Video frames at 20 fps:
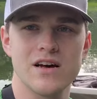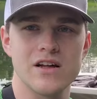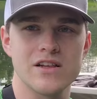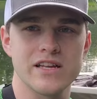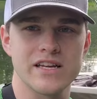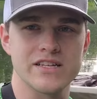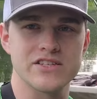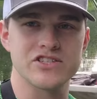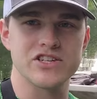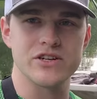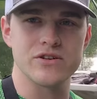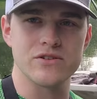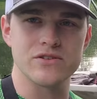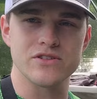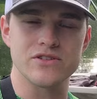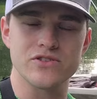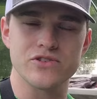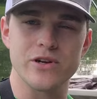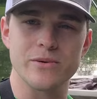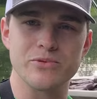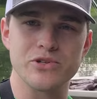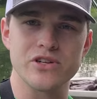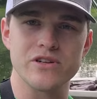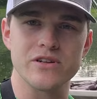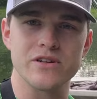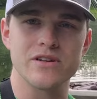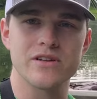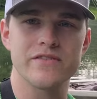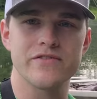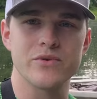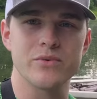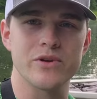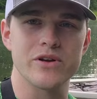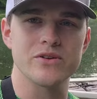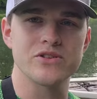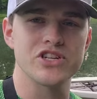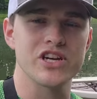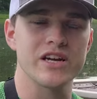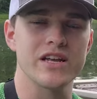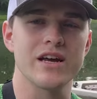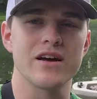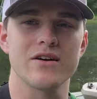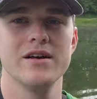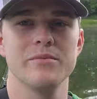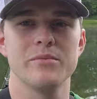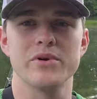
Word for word: I'll link his channel in the description if you wanna go check it out.